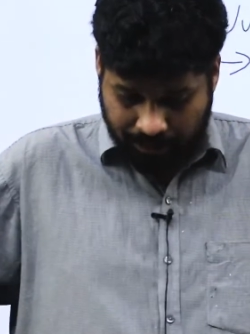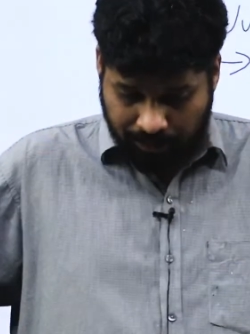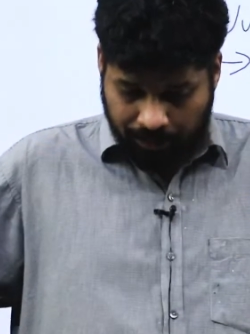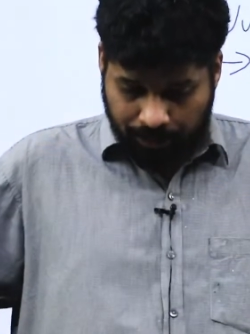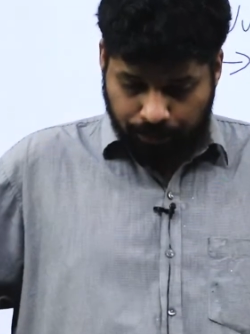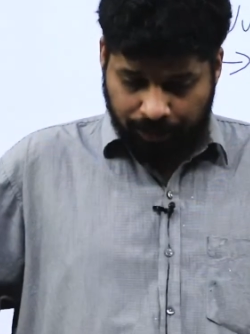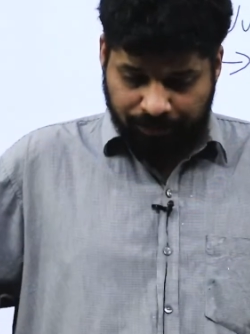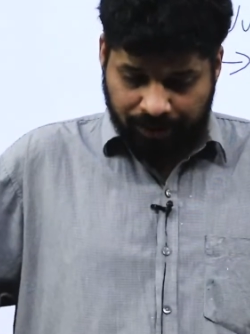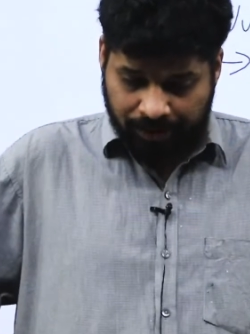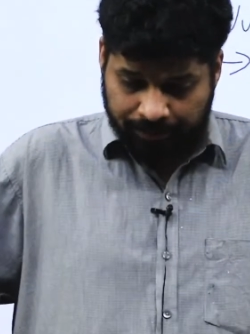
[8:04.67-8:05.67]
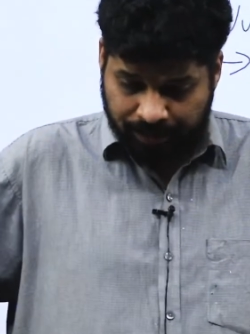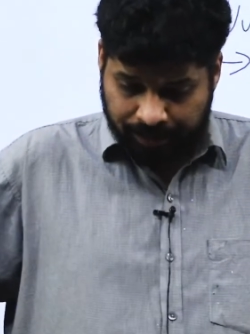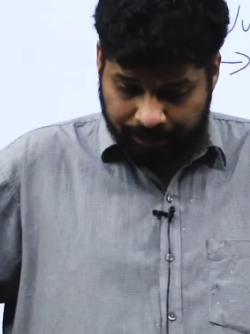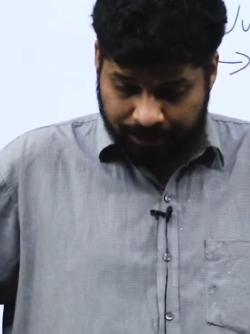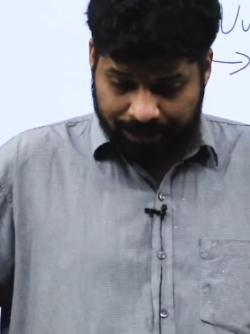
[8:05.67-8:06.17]
Human
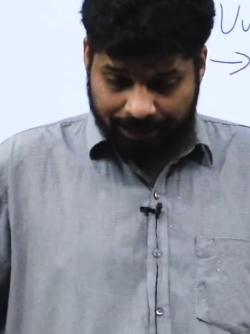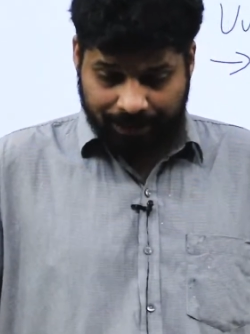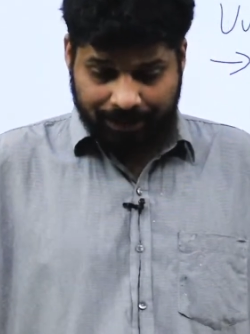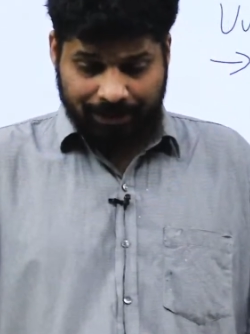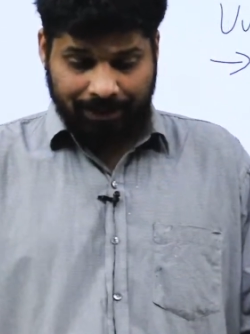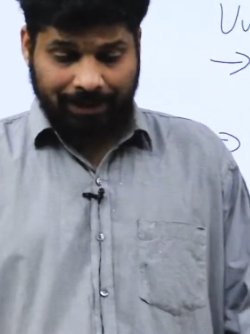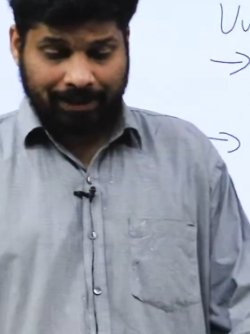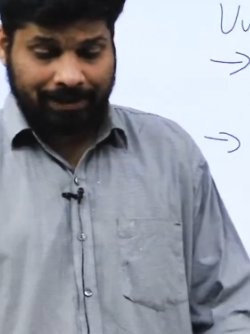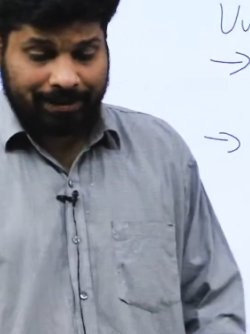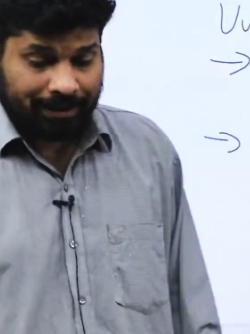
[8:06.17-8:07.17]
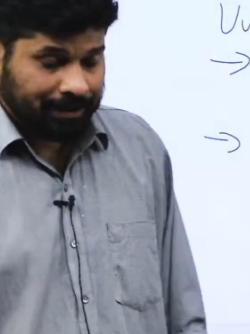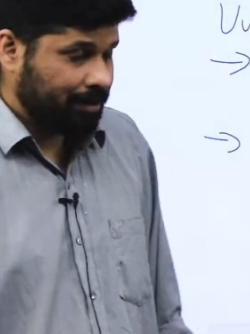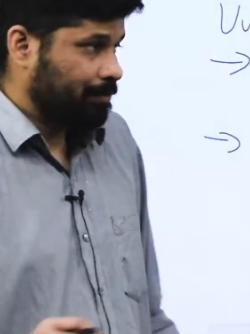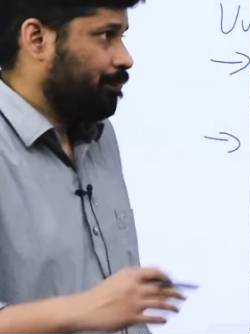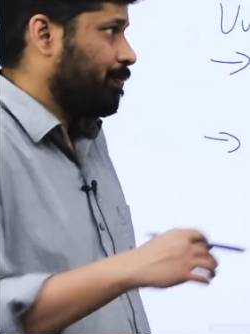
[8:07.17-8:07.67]
vulnerability basically is
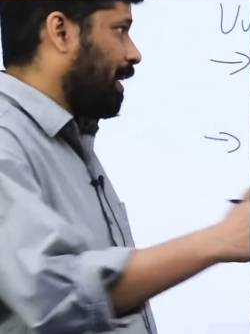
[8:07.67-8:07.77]
negligence that